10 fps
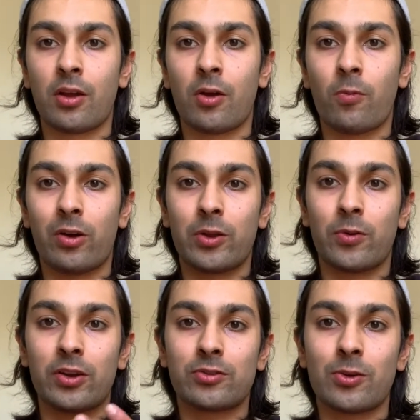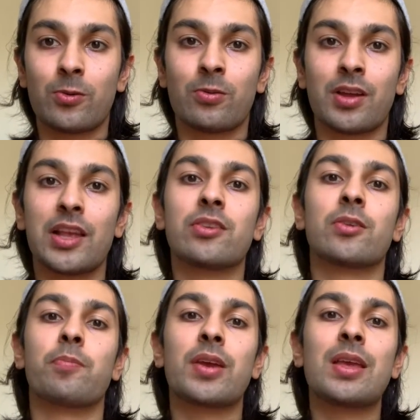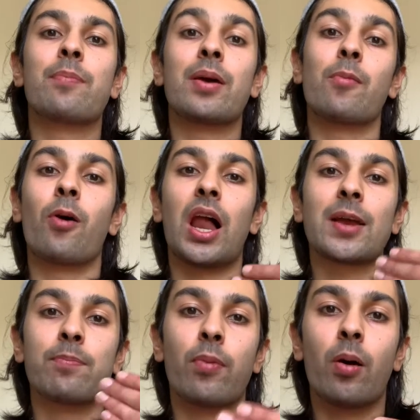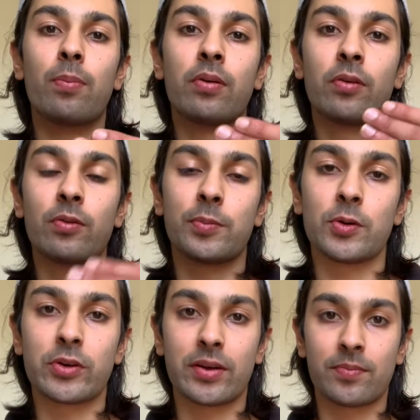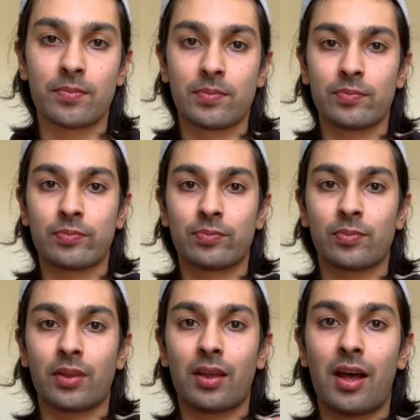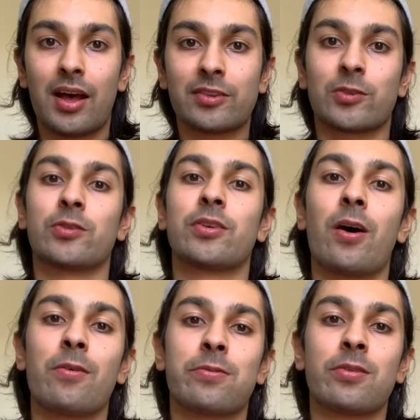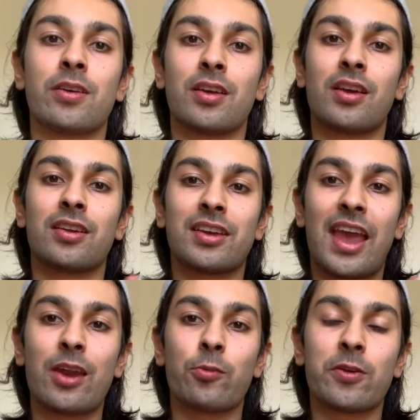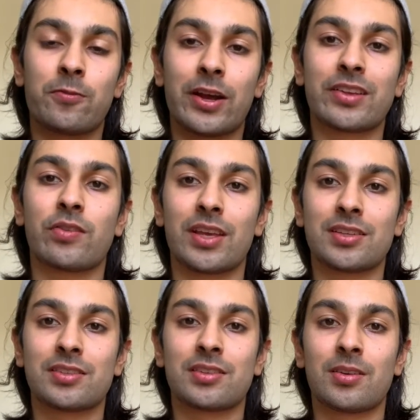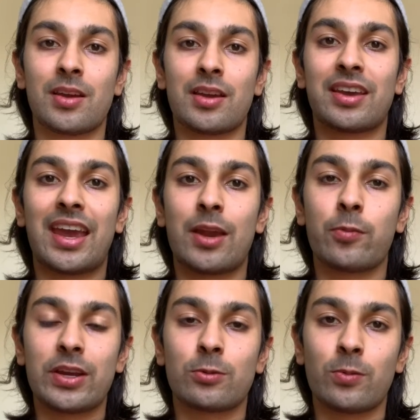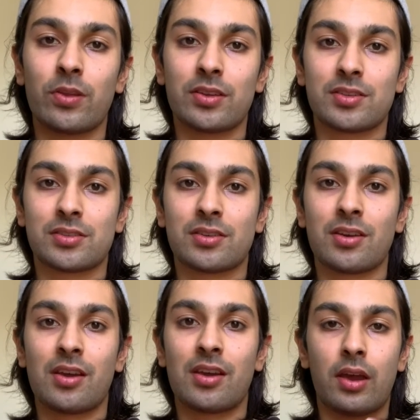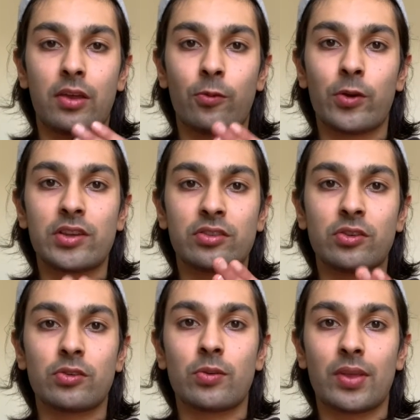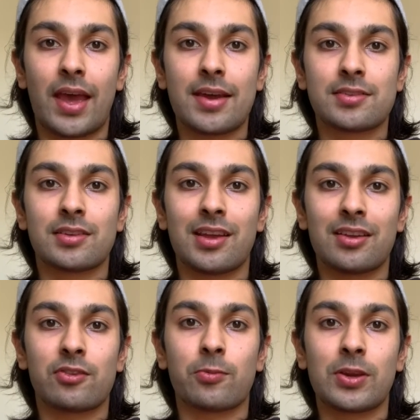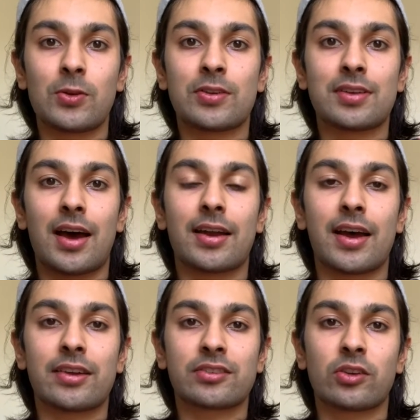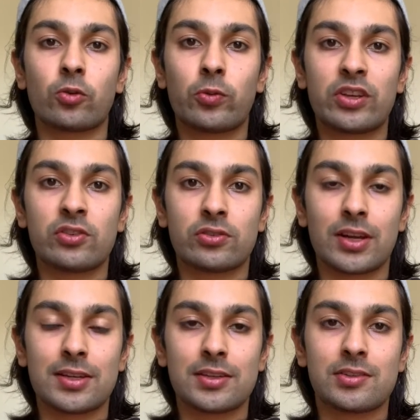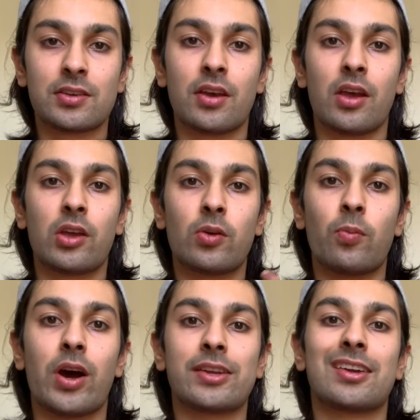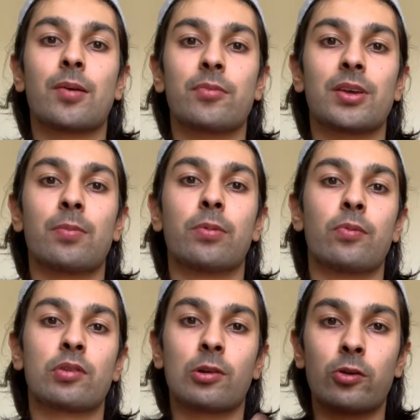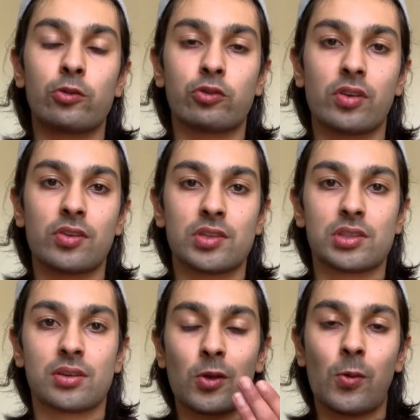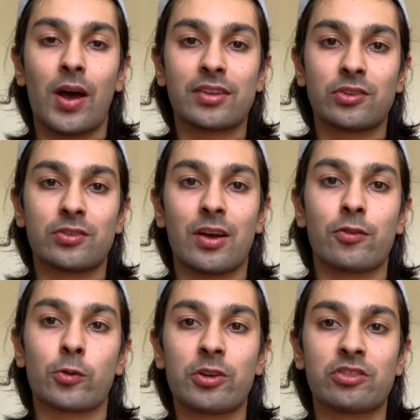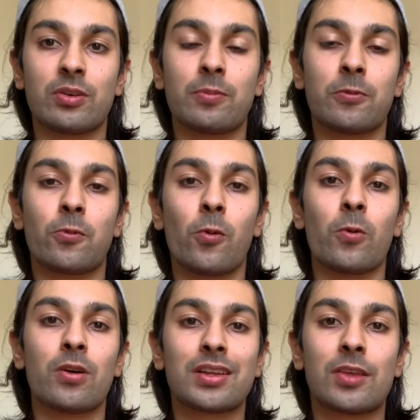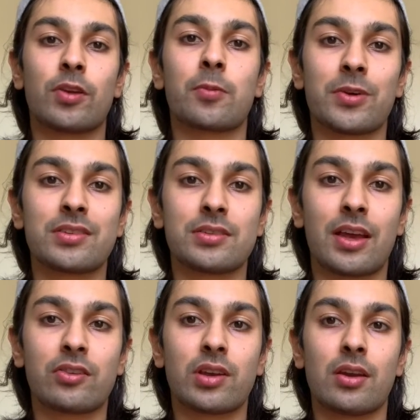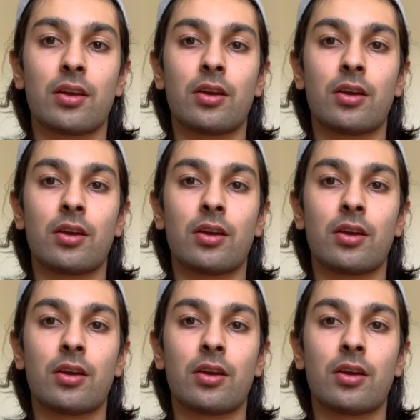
What you want to do is to be a bit more like Bob the Builder. Ask yourself, can we fix this? Can we do this? And the reason you do that is when you start asking questions, your mind comes up with solutions. You ask yourself a question before giving a presentation.